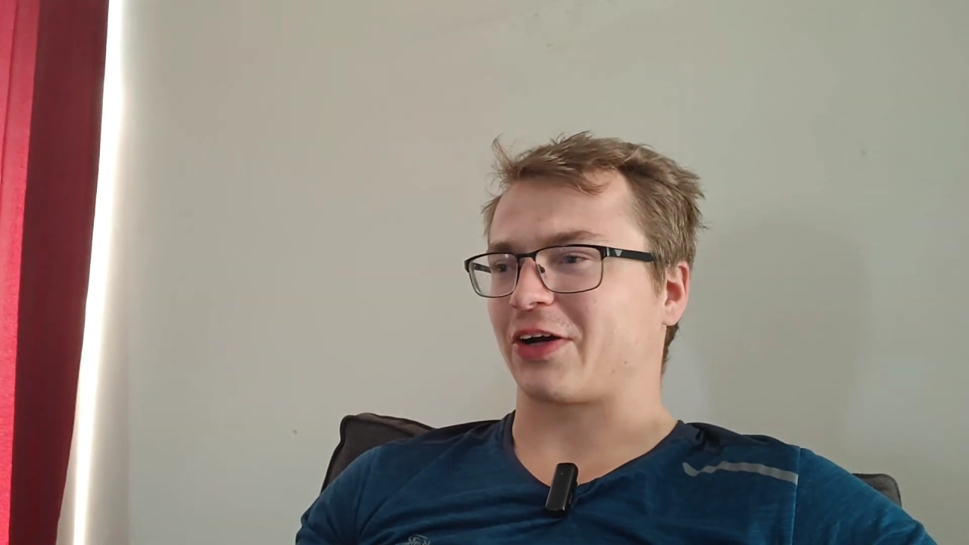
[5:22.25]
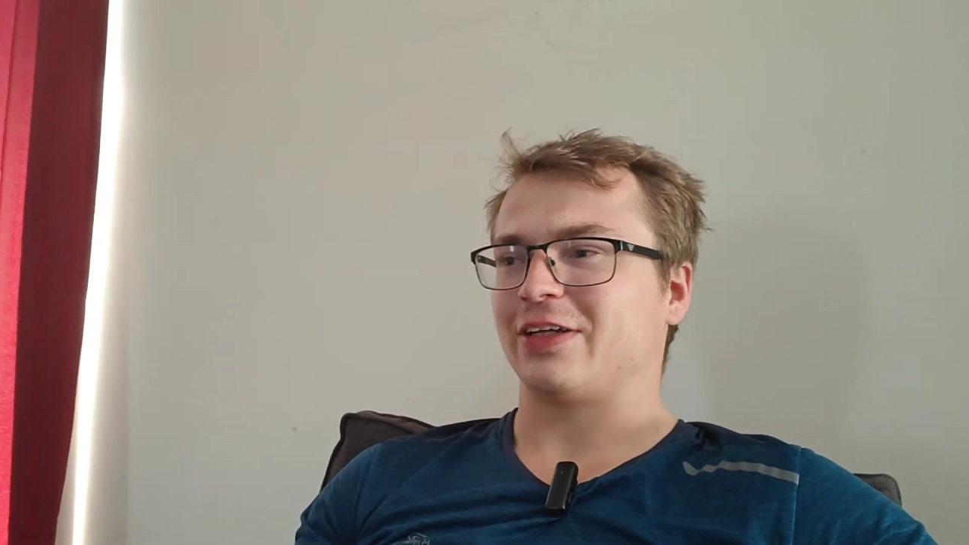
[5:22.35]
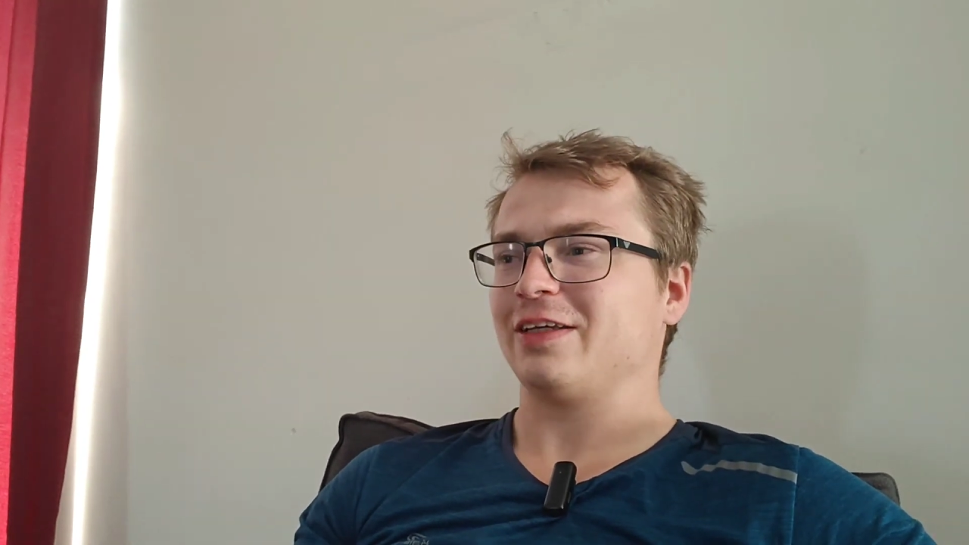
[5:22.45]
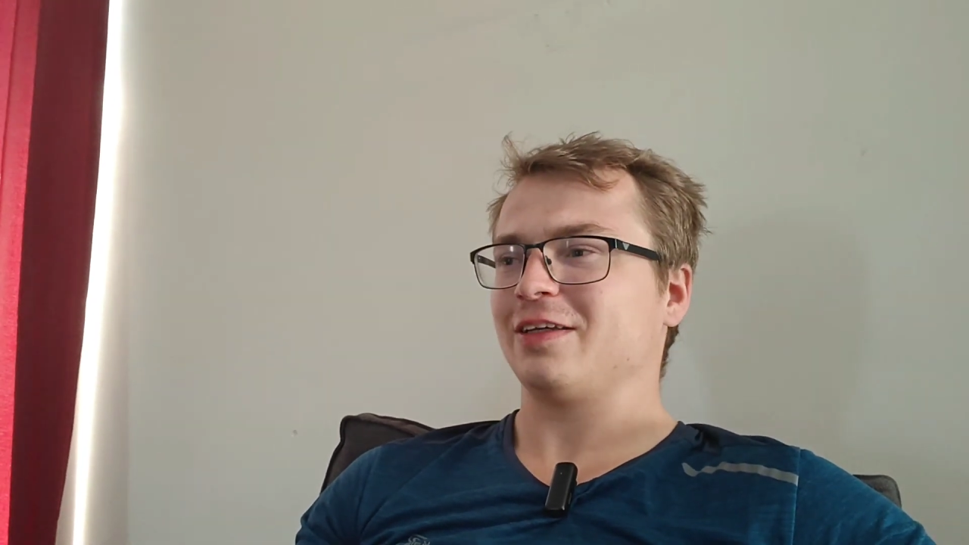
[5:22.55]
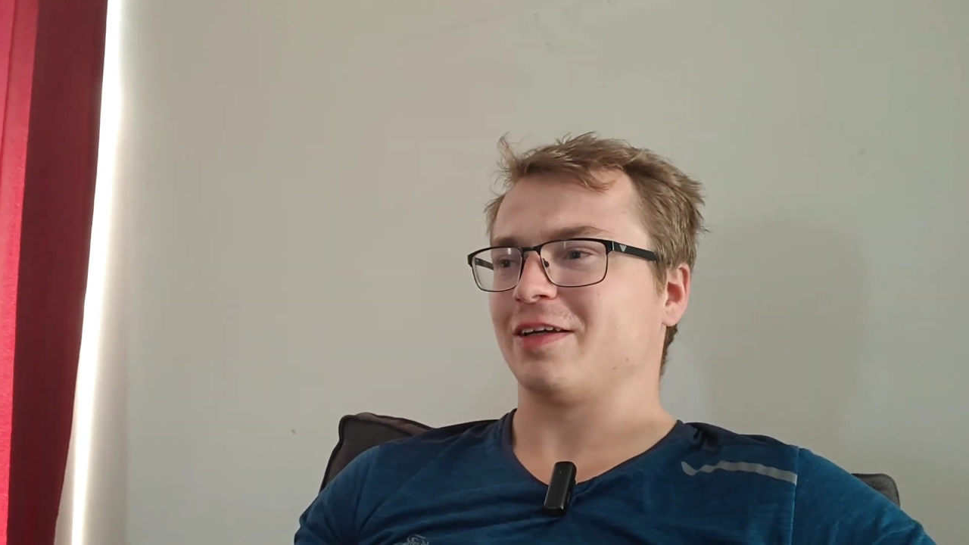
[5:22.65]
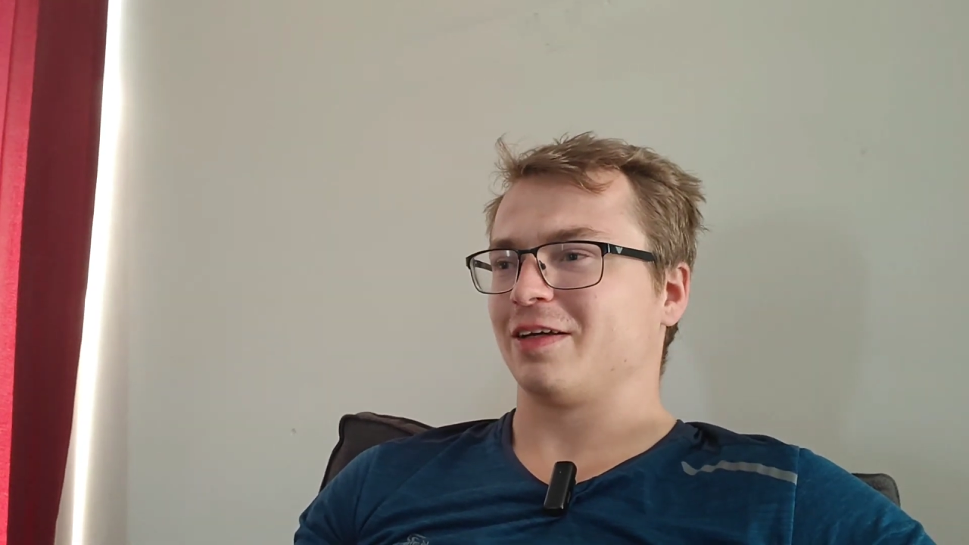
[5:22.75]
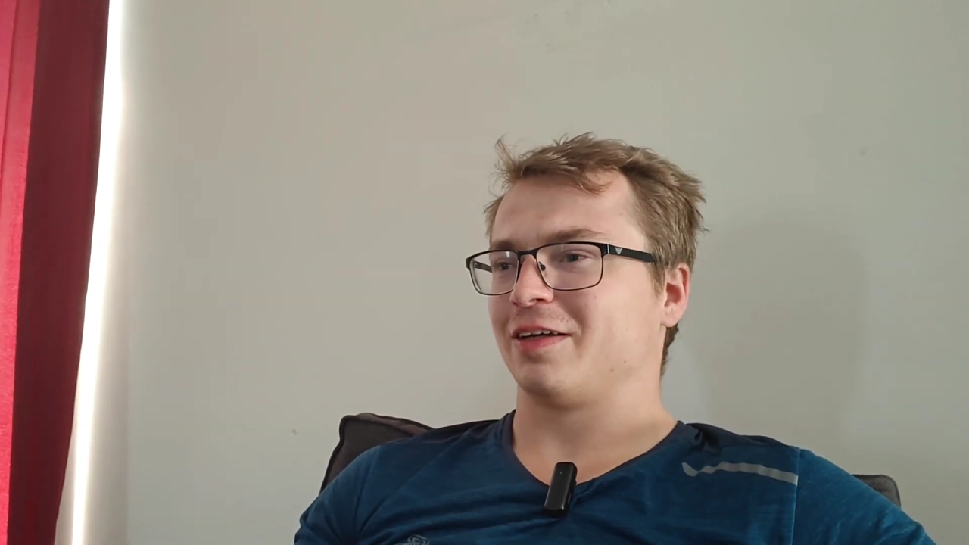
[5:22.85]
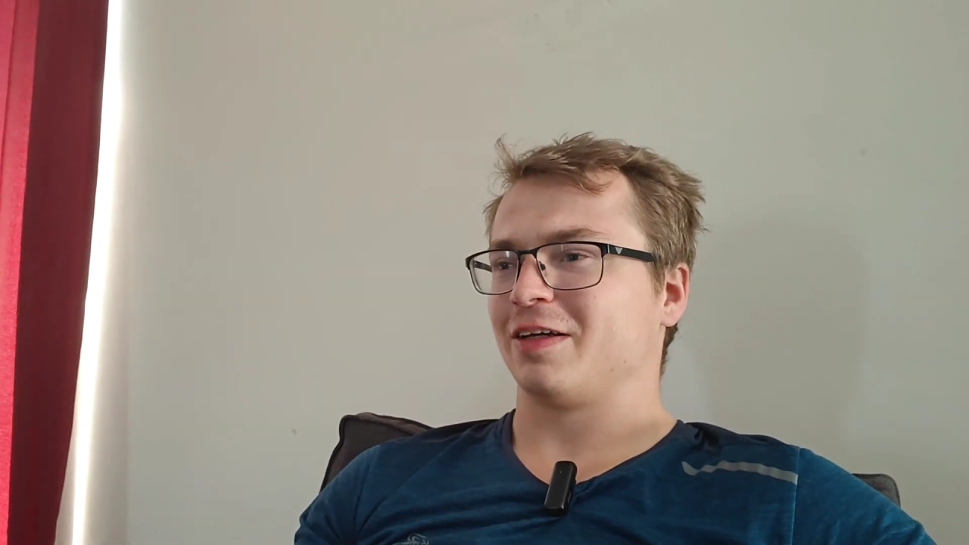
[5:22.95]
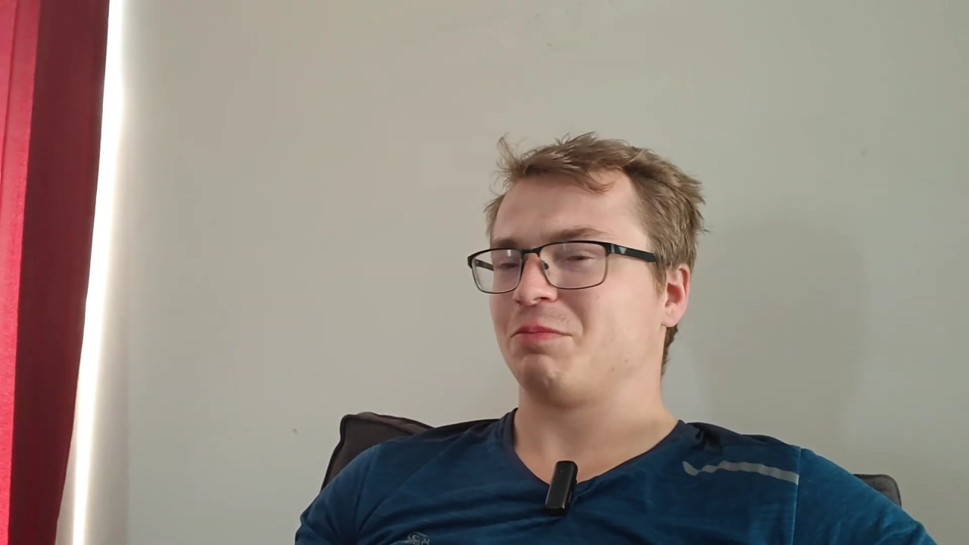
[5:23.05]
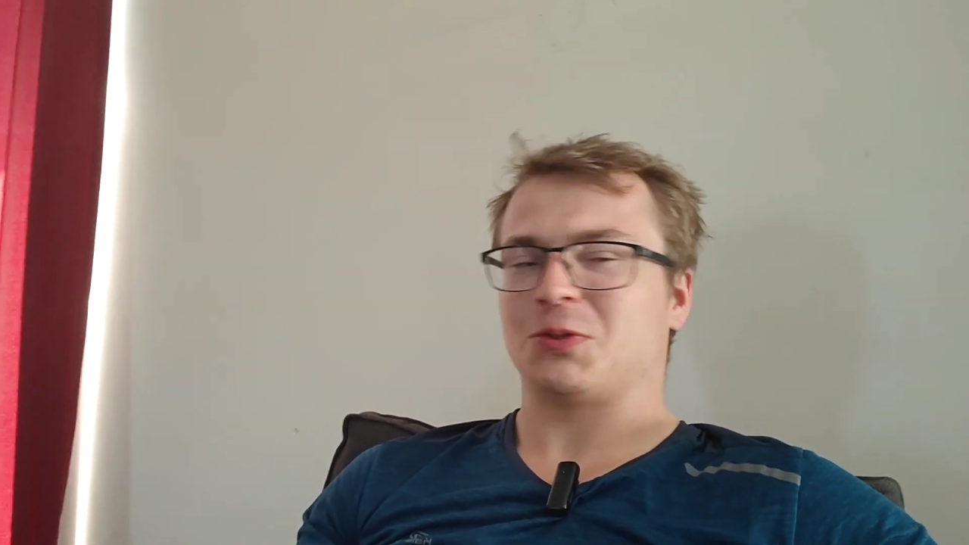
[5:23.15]
running,
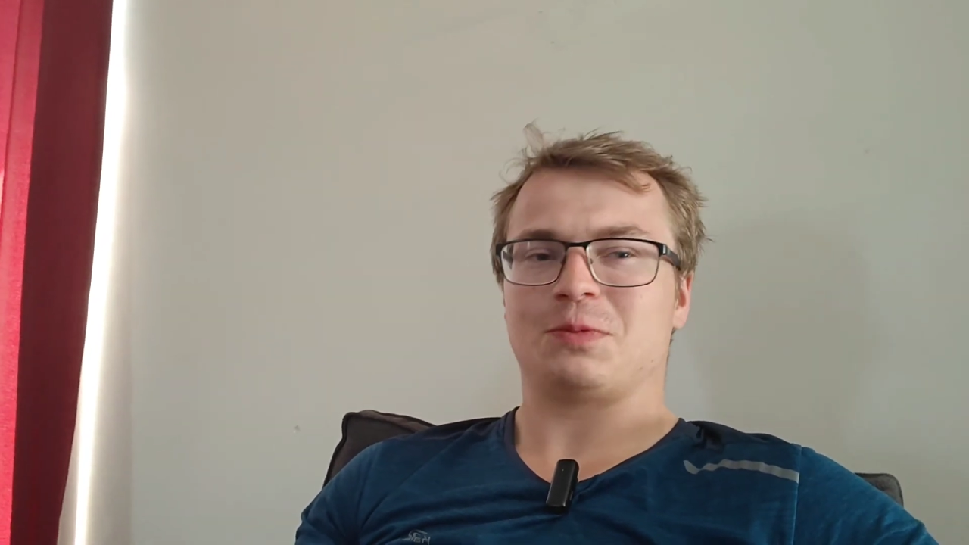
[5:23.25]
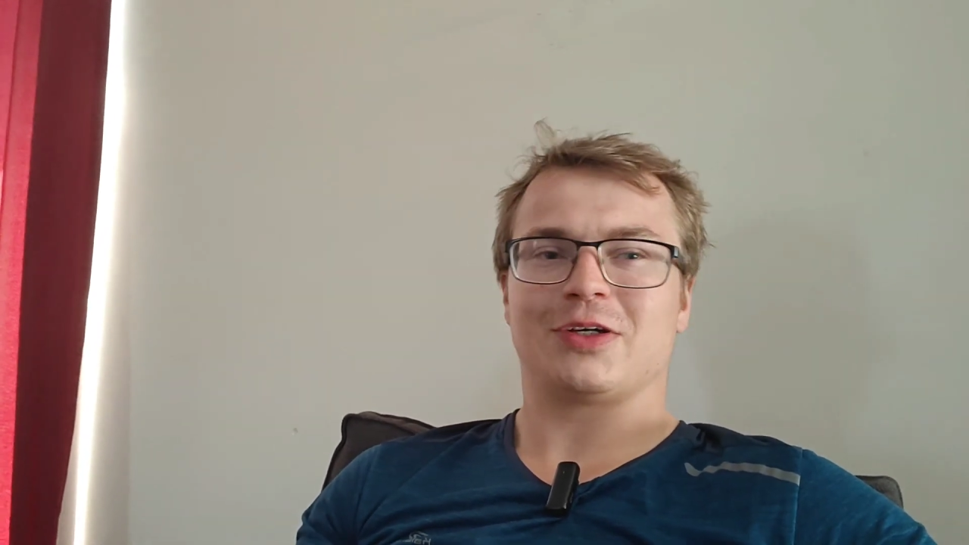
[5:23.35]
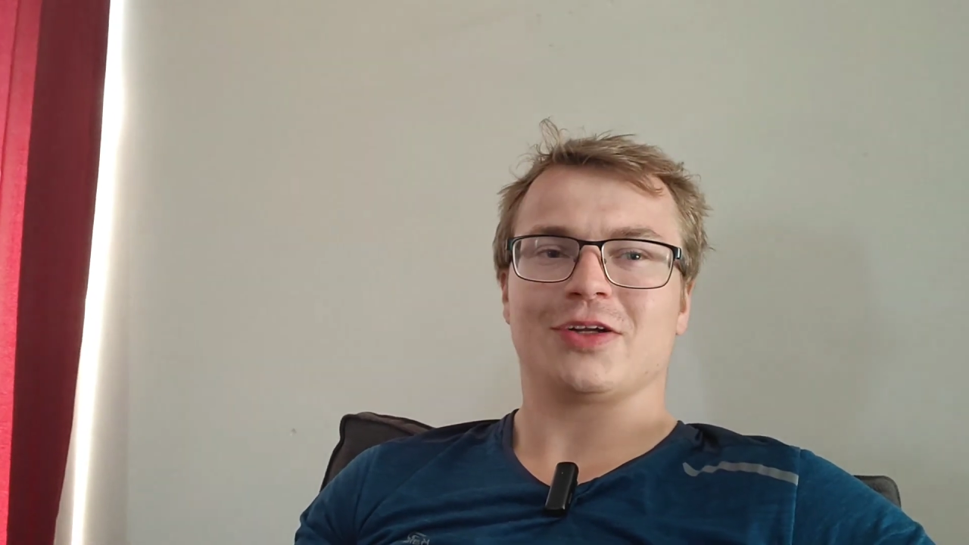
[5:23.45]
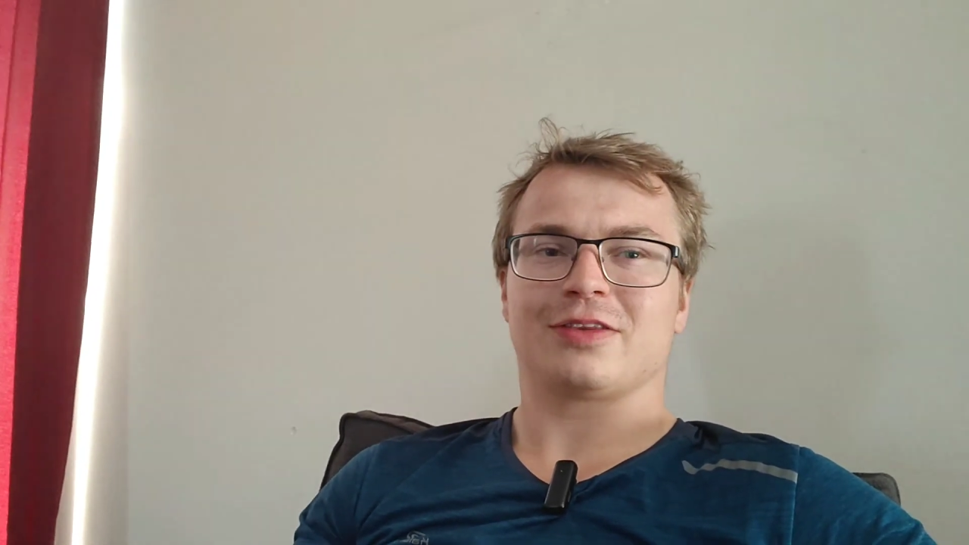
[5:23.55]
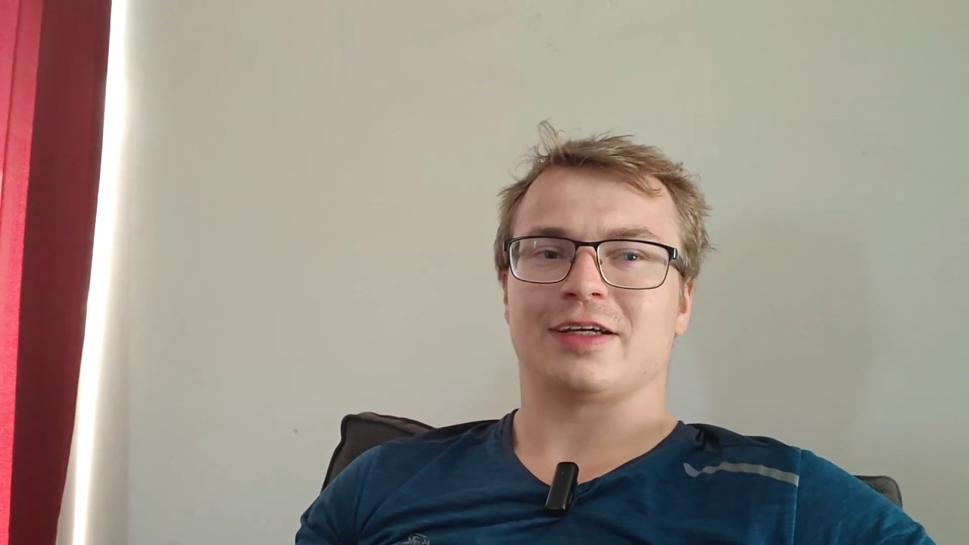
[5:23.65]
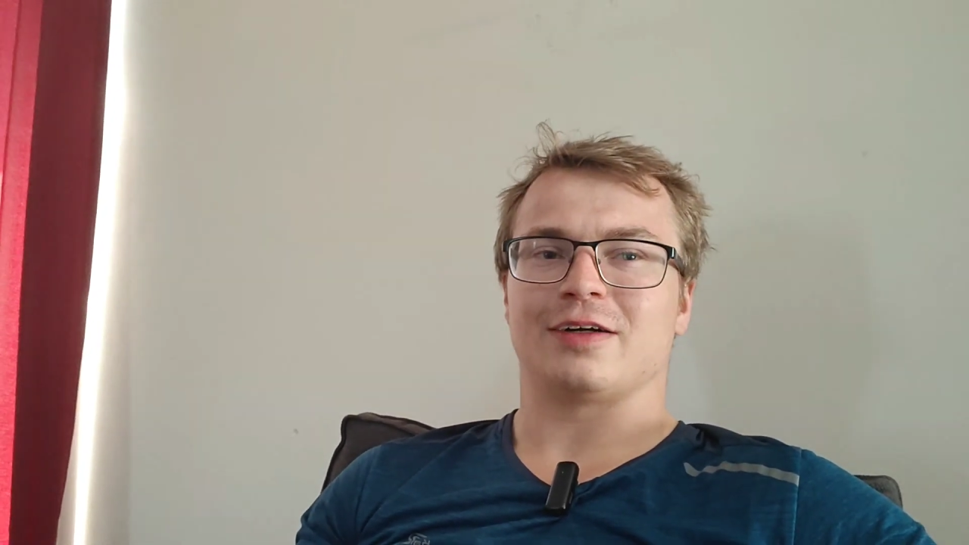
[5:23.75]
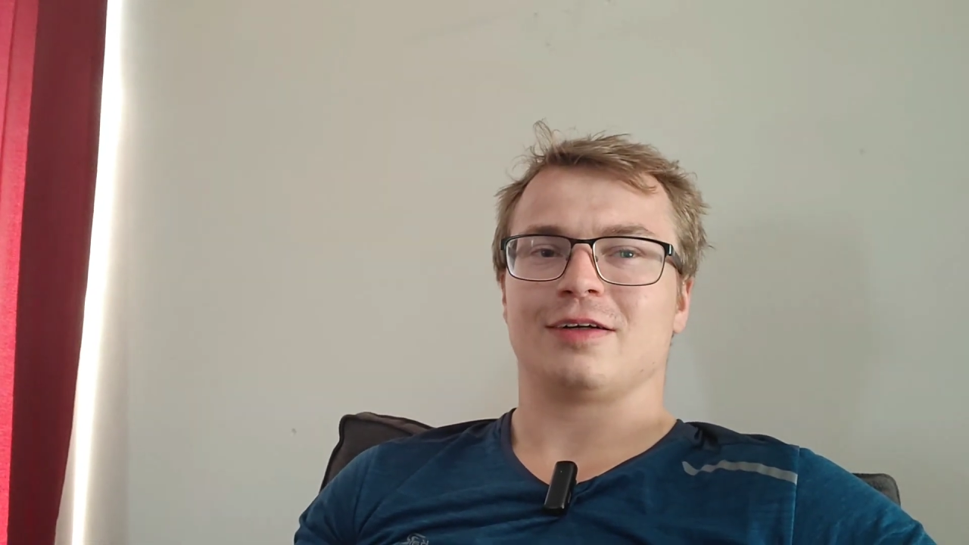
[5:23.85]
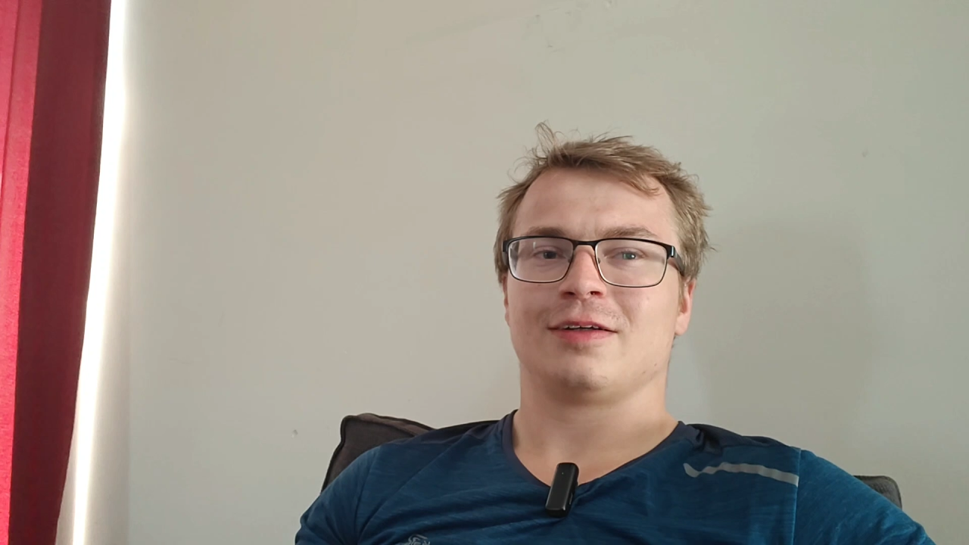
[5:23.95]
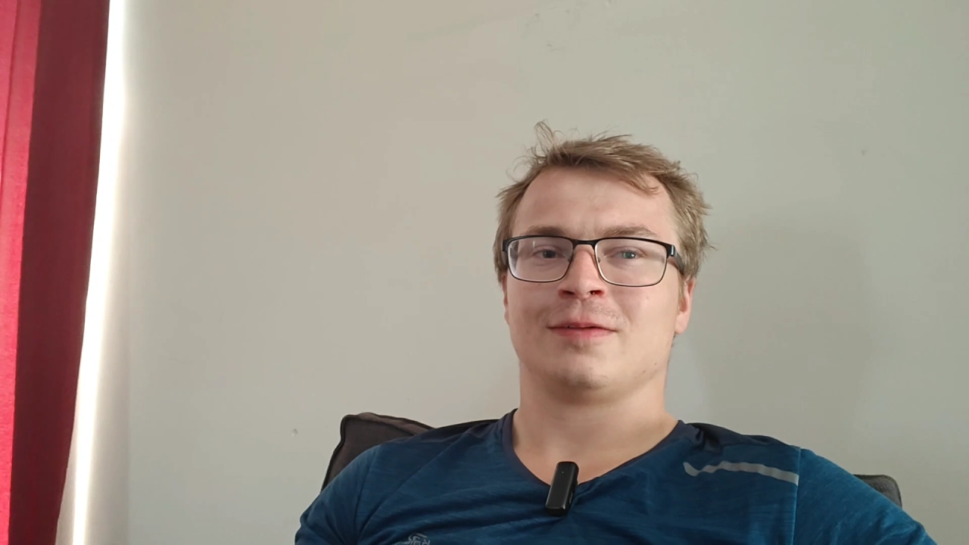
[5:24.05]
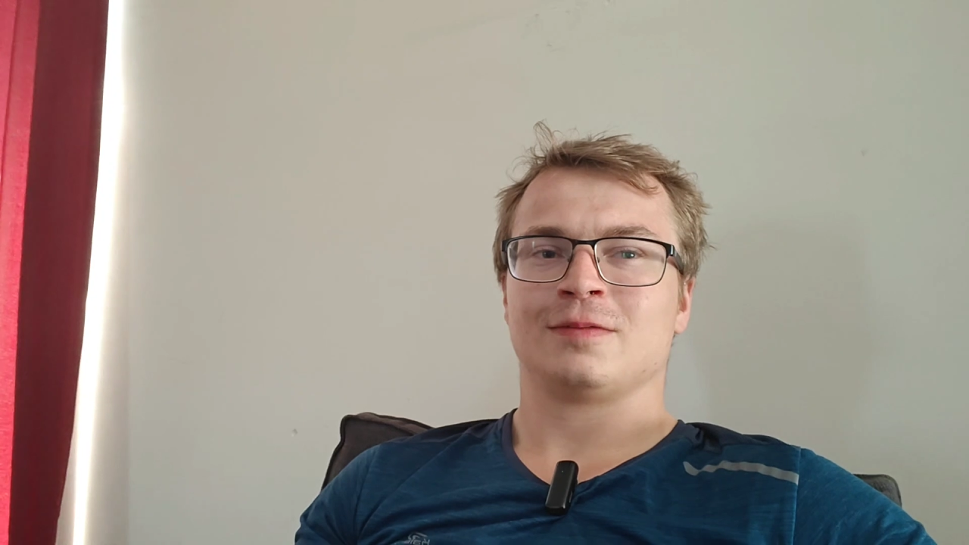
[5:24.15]
but we got there.